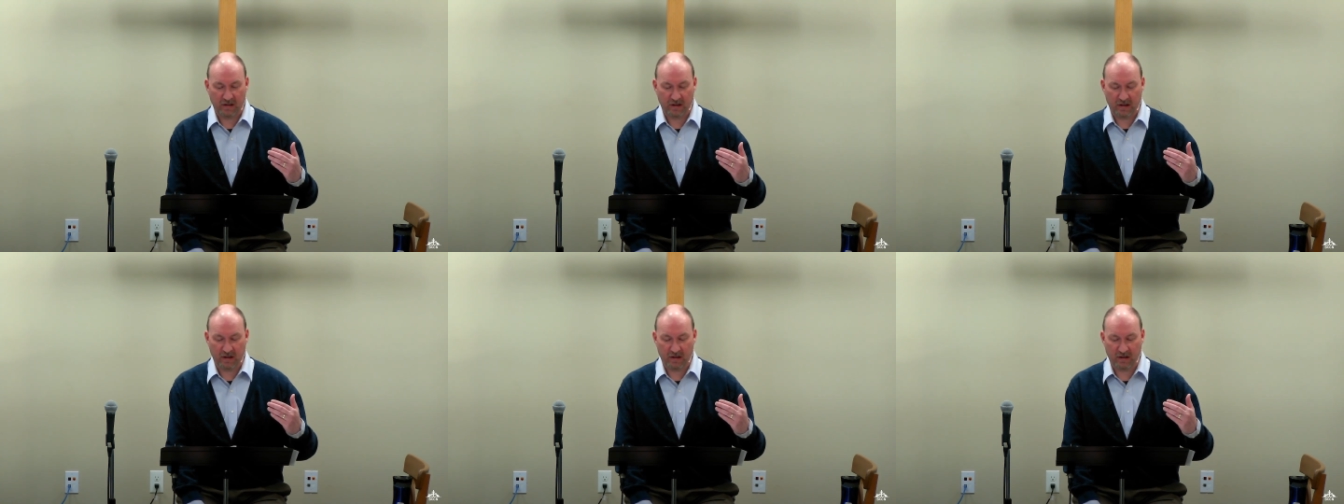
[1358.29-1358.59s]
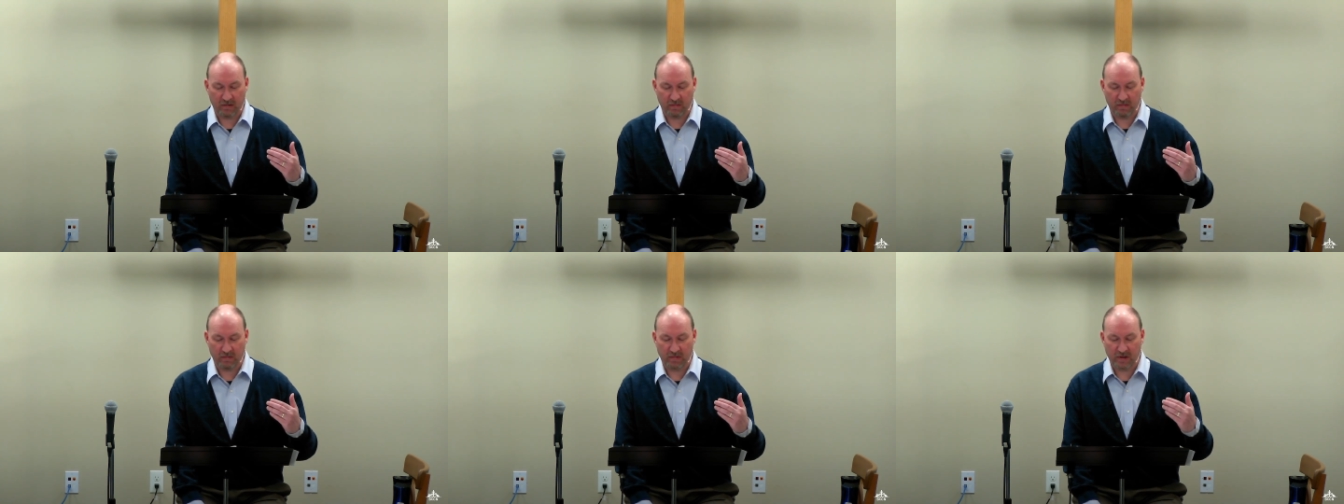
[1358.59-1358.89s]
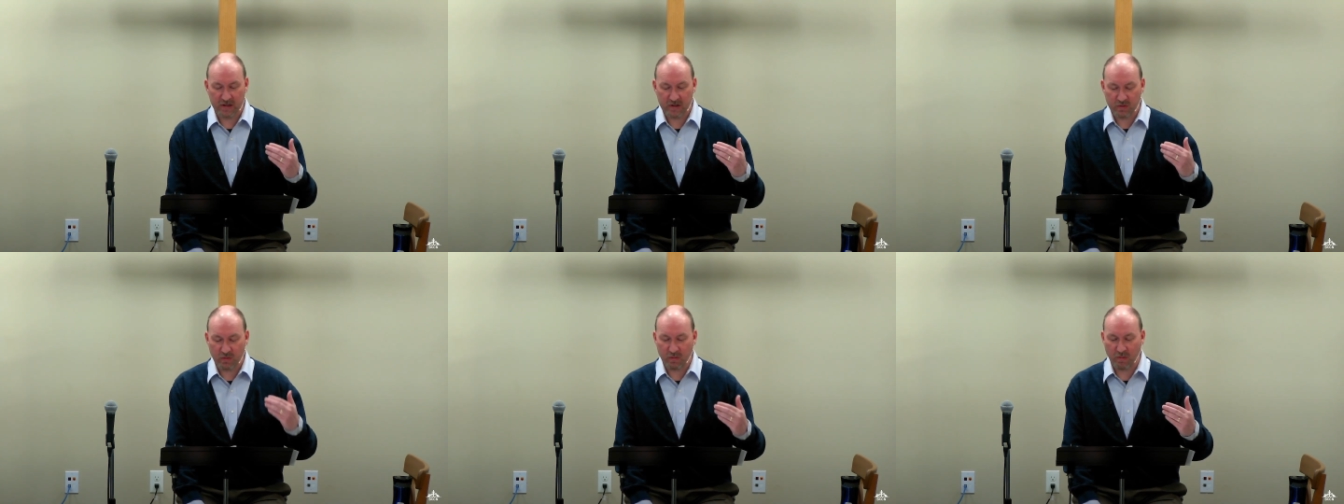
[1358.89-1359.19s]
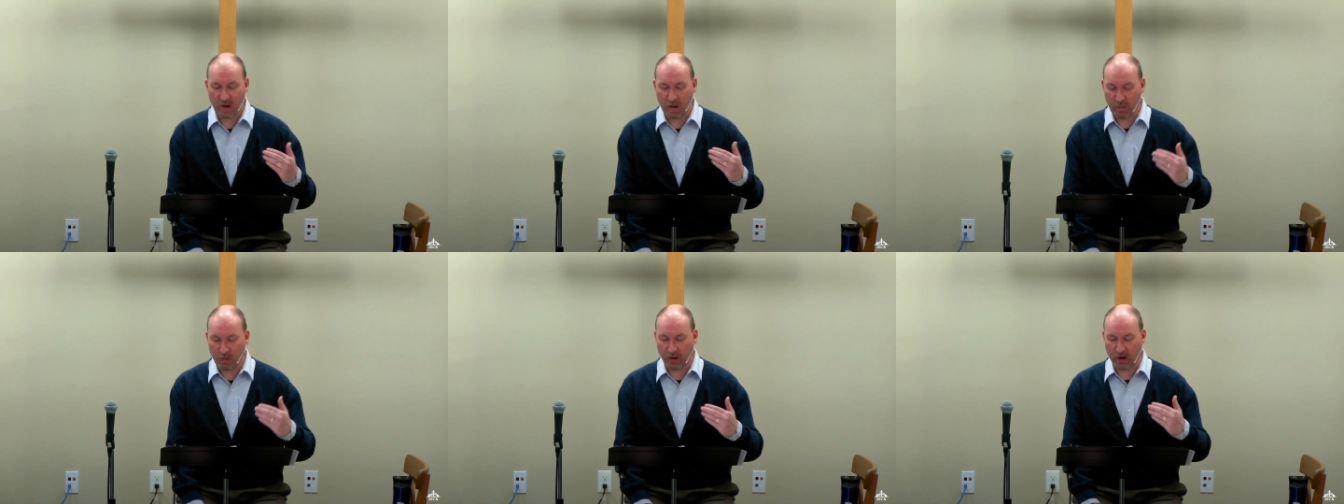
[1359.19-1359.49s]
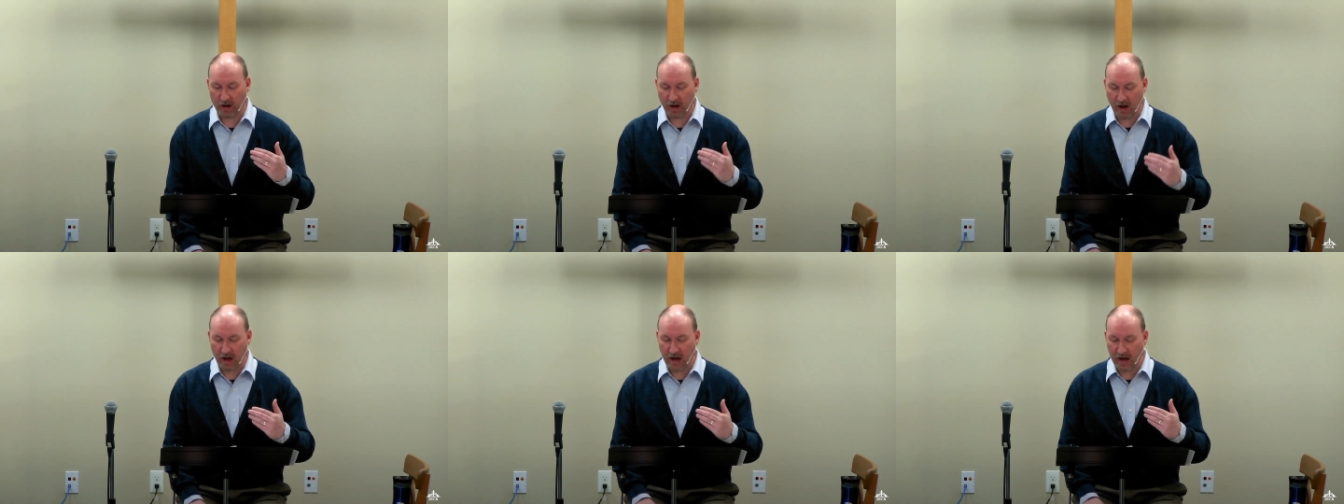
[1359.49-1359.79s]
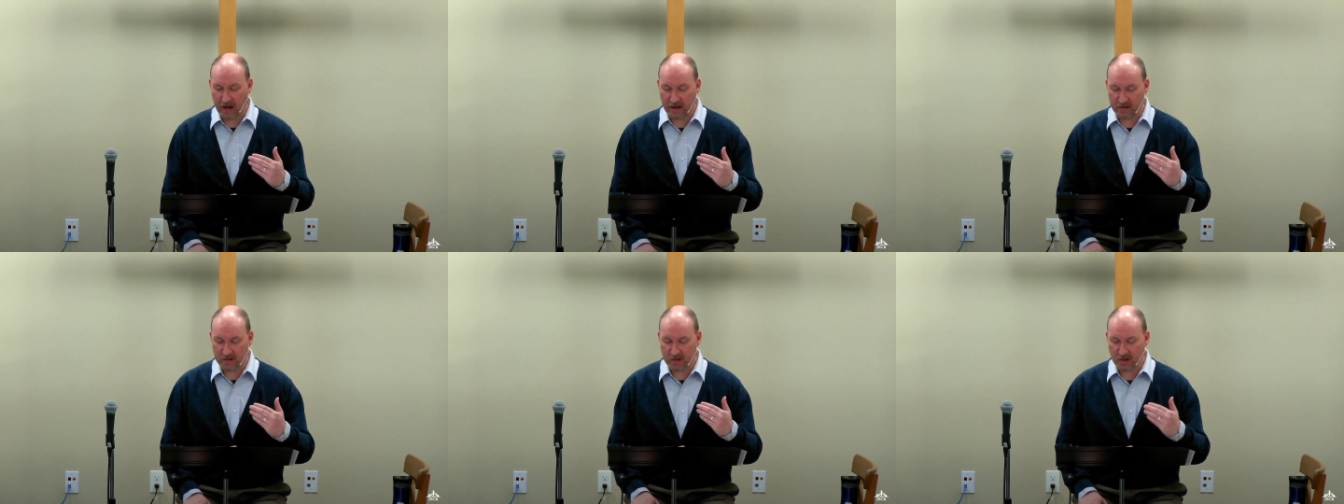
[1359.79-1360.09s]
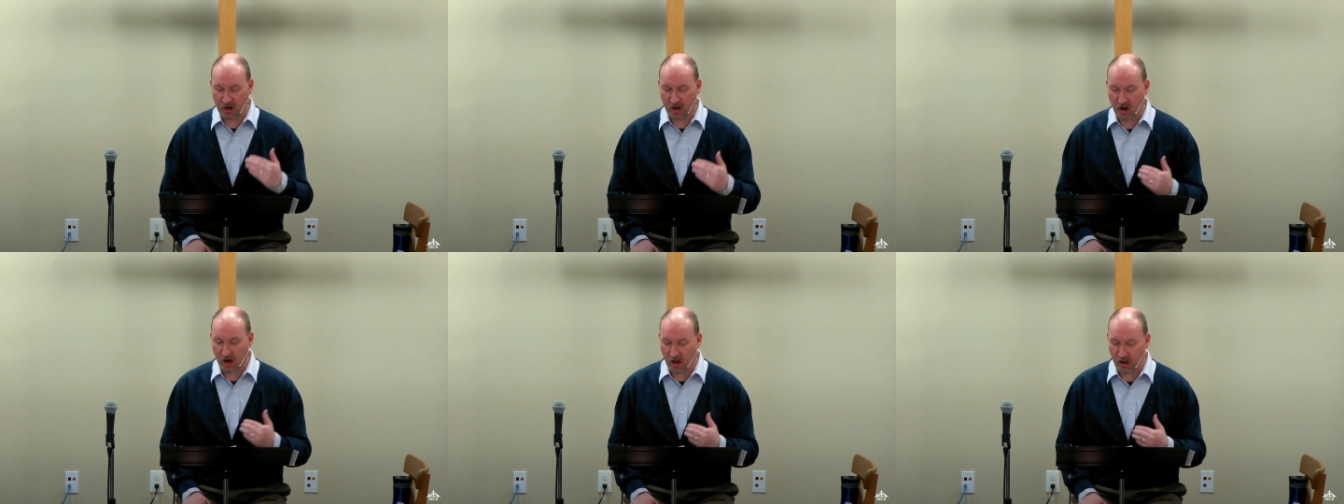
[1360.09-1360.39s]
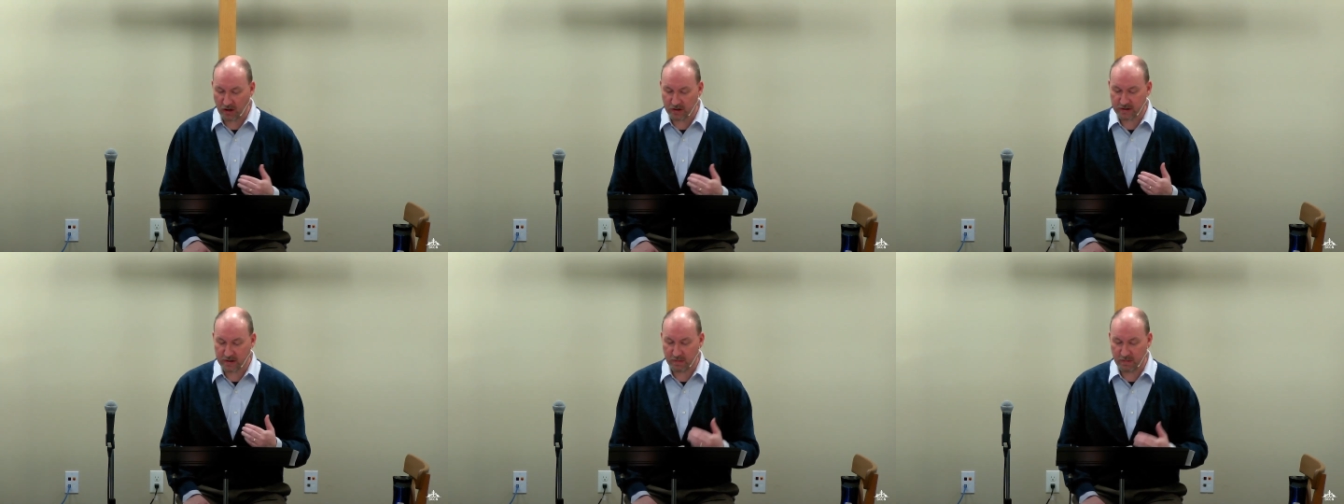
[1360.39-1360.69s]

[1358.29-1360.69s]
um, let's remember God's call to